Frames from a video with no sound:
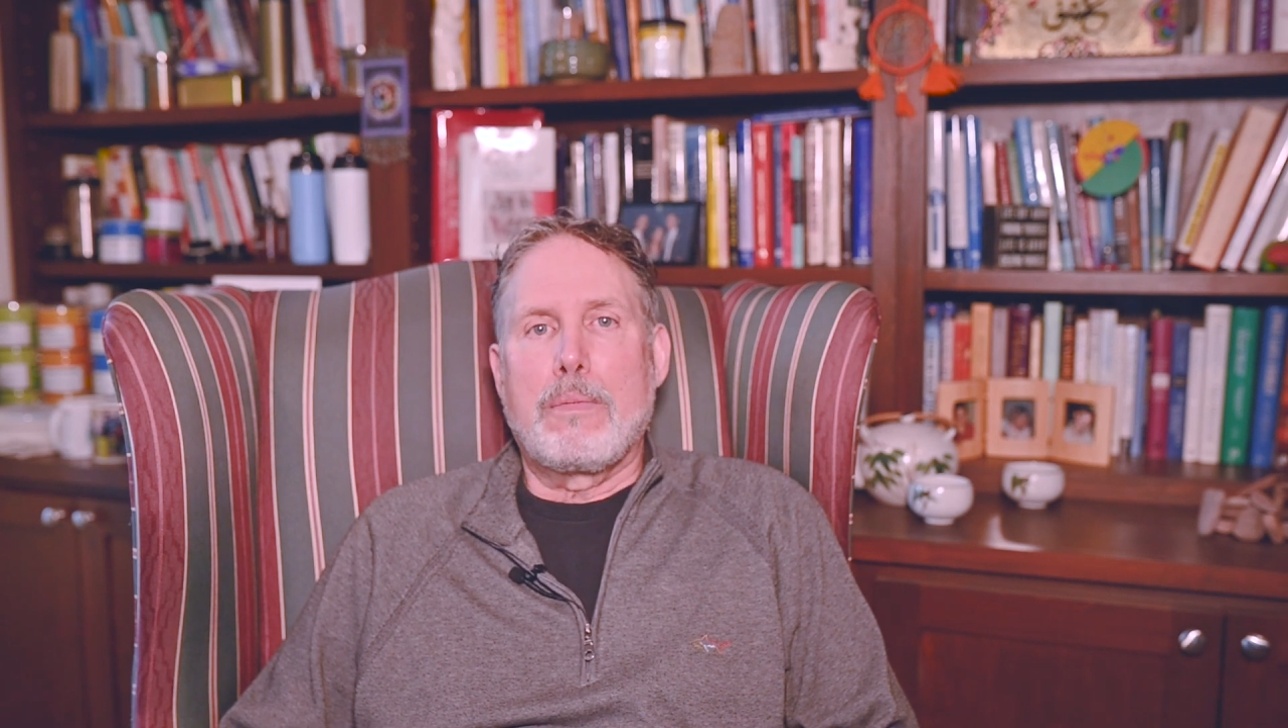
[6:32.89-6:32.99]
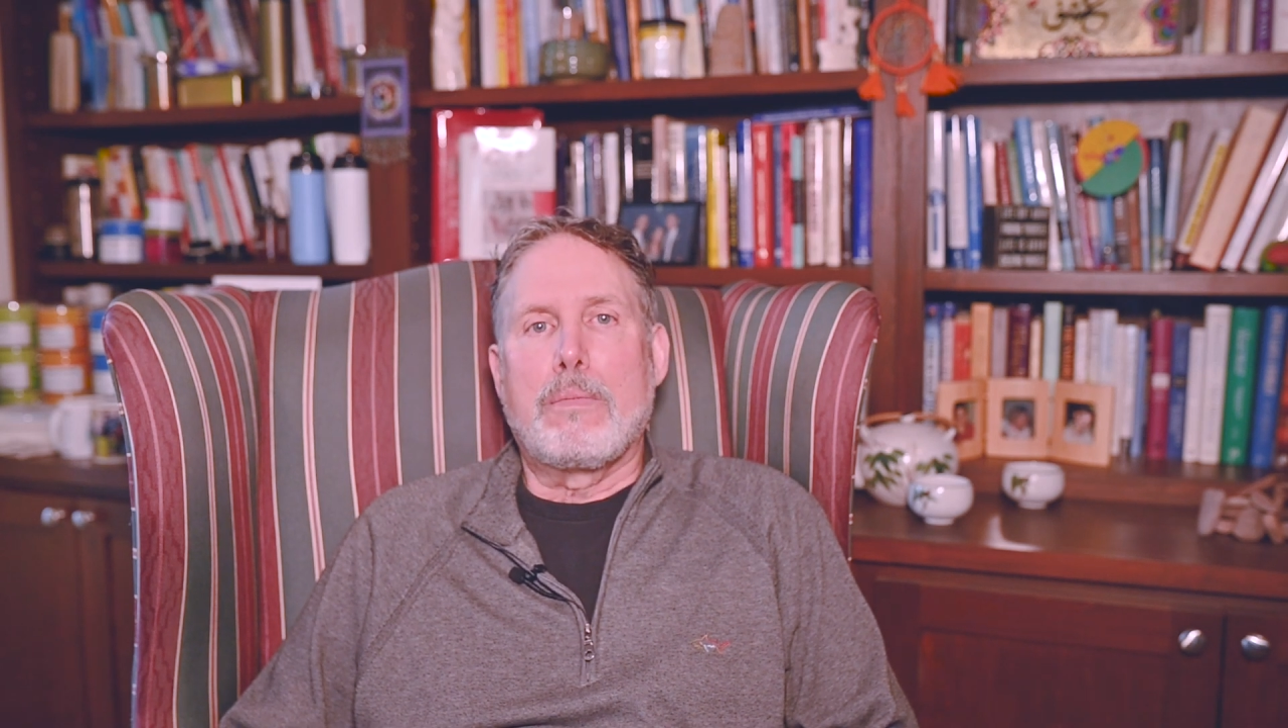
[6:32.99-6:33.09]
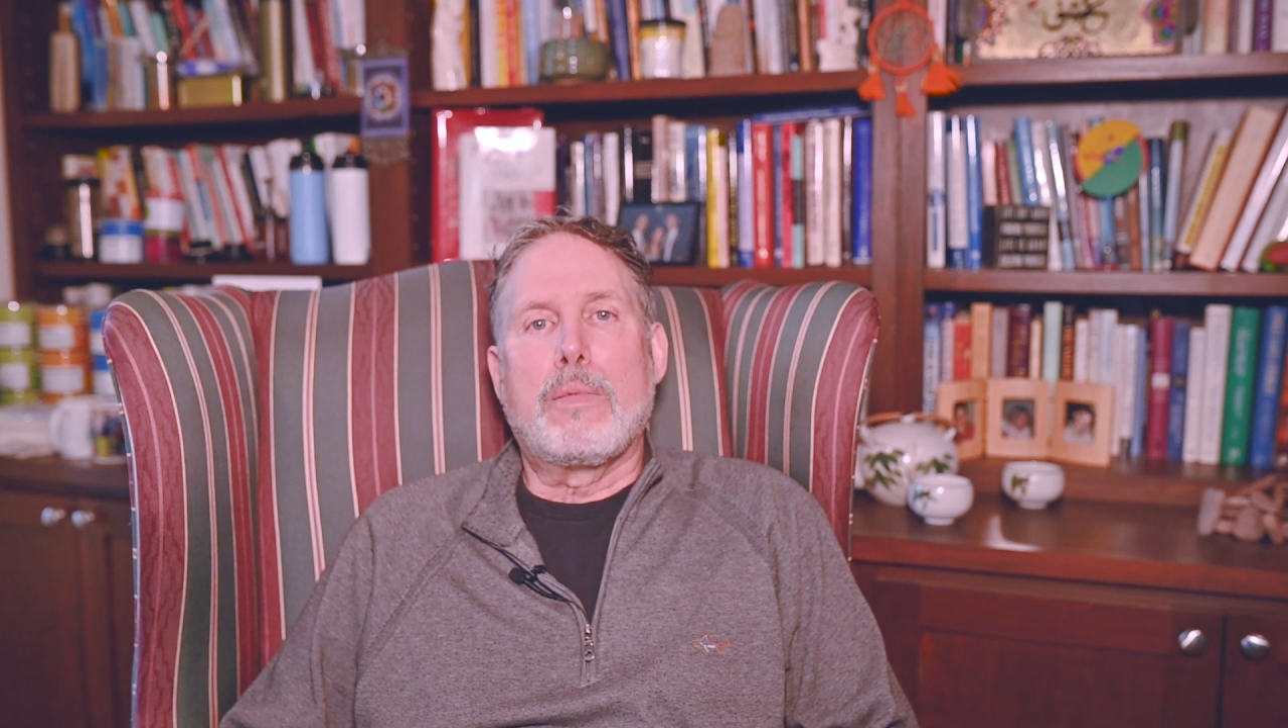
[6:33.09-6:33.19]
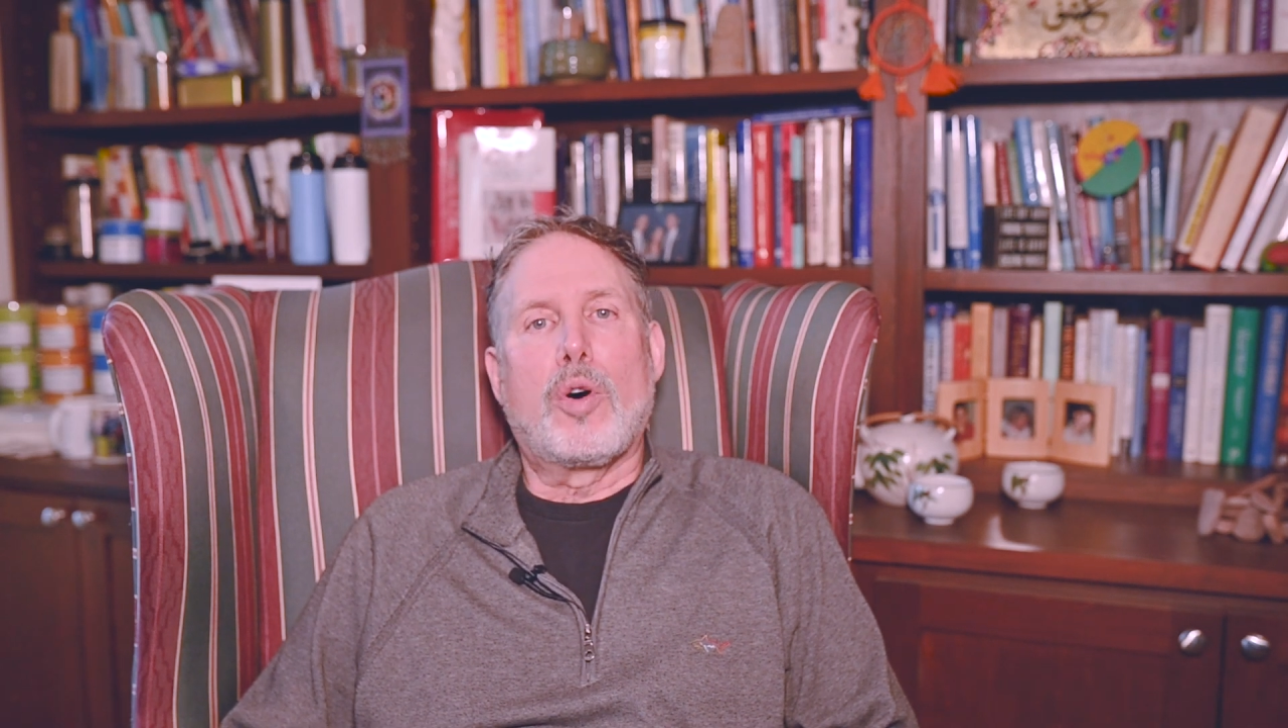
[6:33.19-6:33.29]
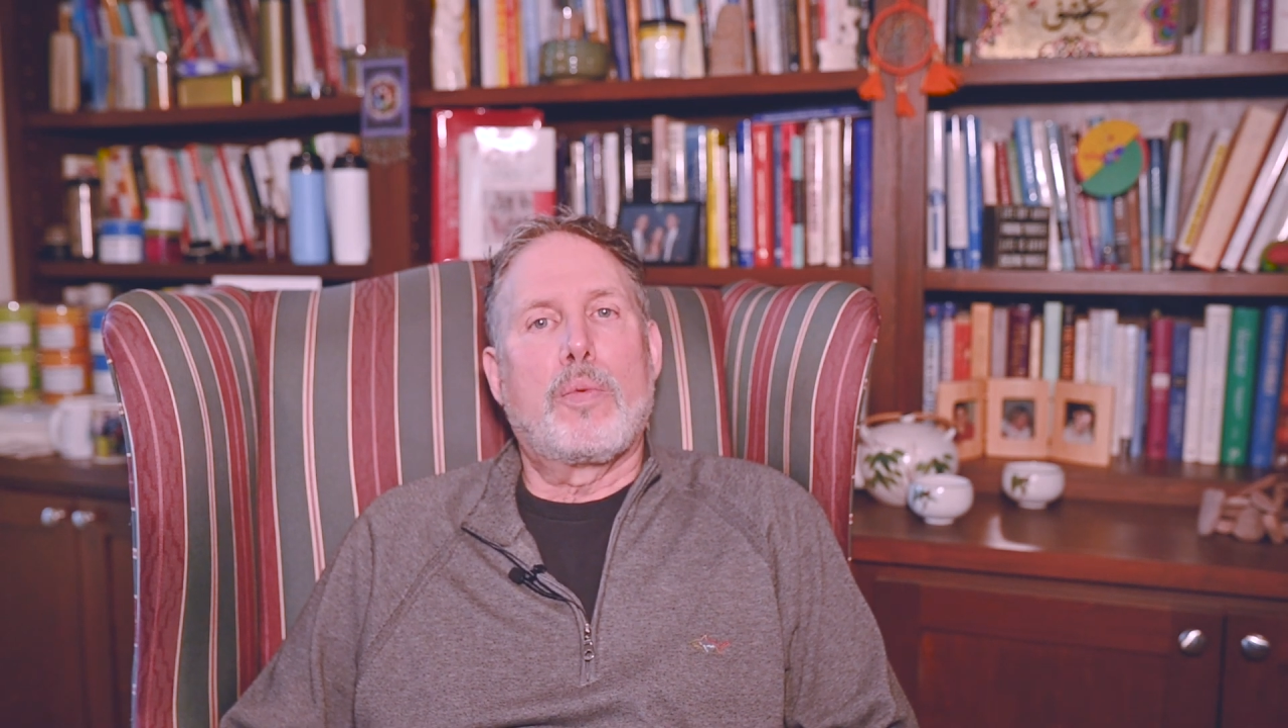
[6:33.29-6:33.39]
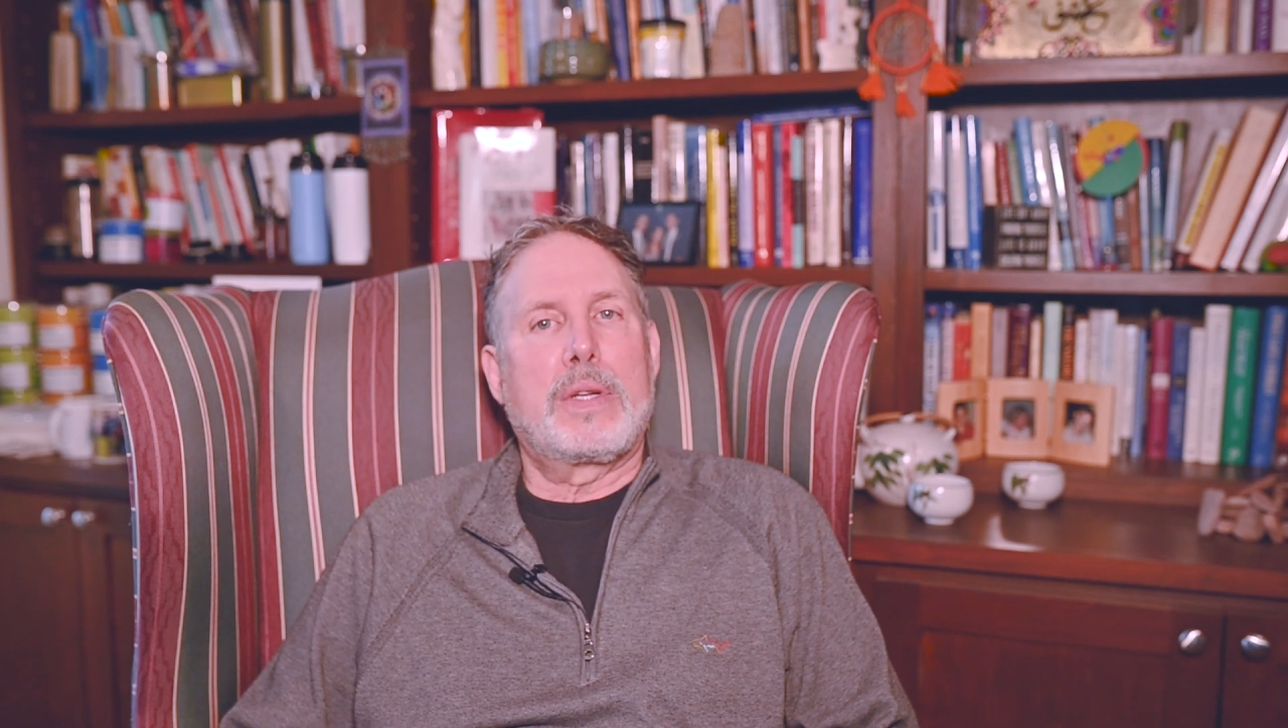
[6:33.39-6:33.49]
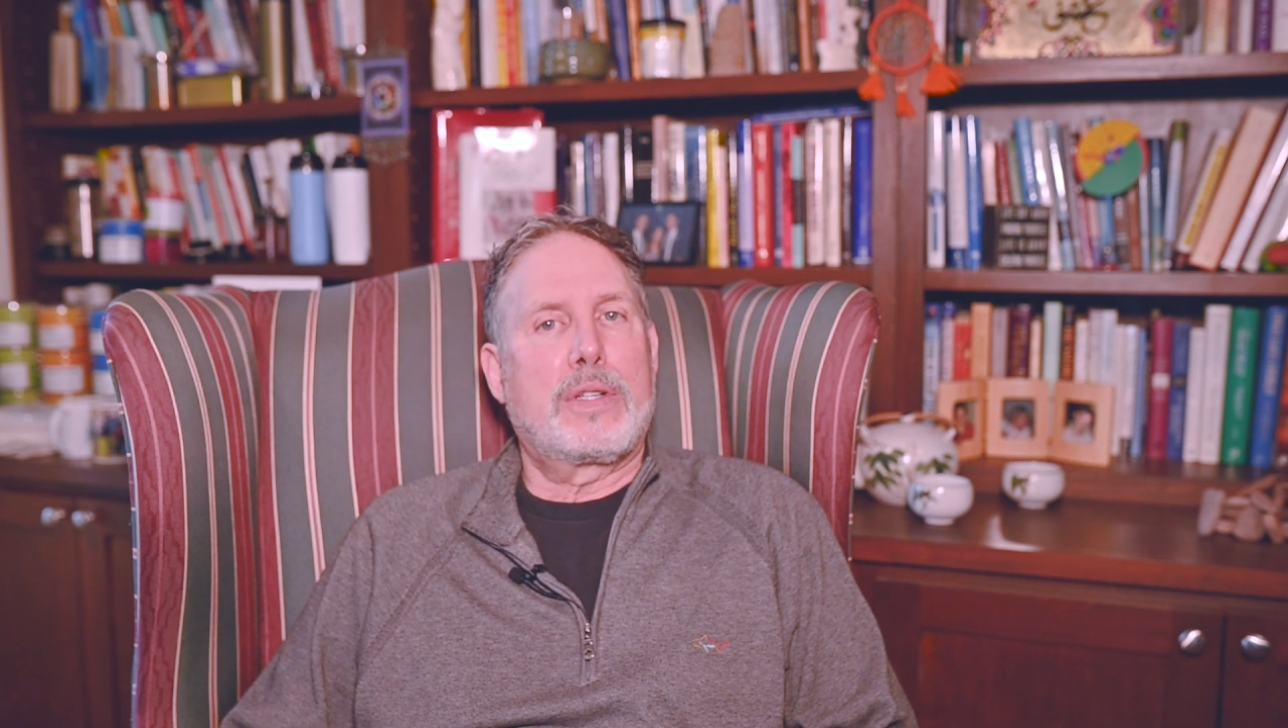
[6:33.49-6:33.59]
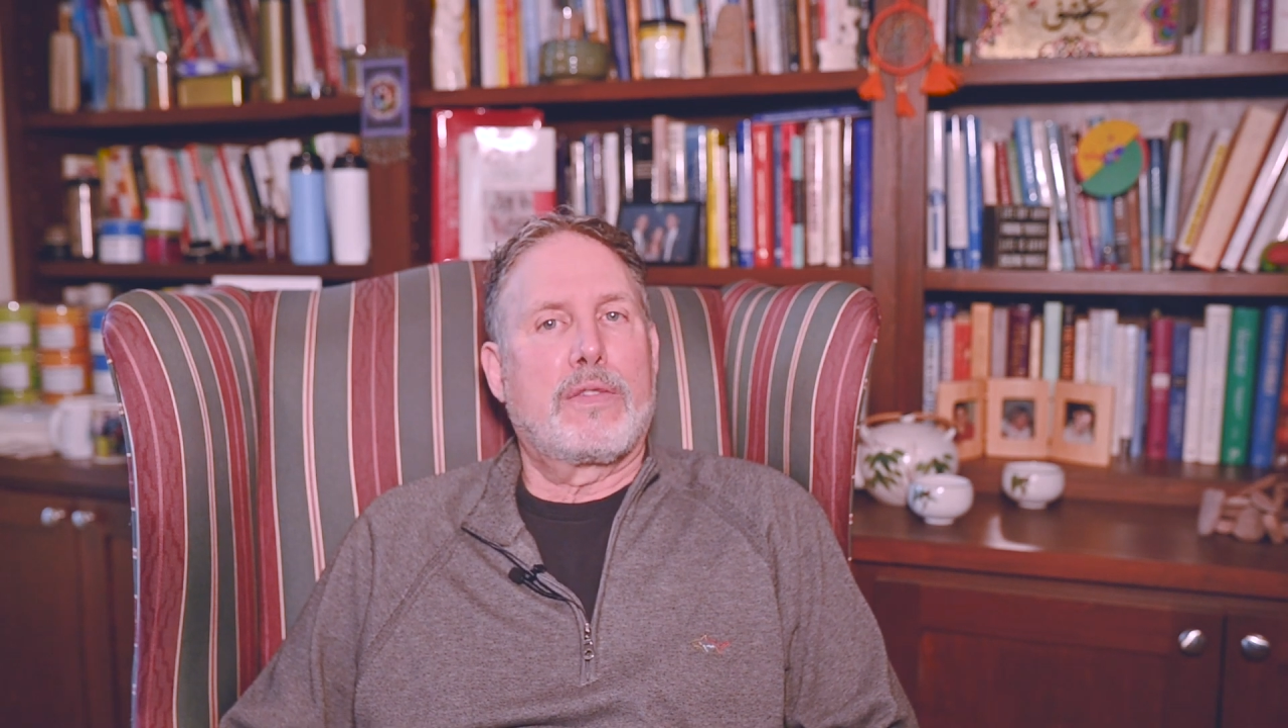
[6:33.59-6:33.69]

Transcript: moments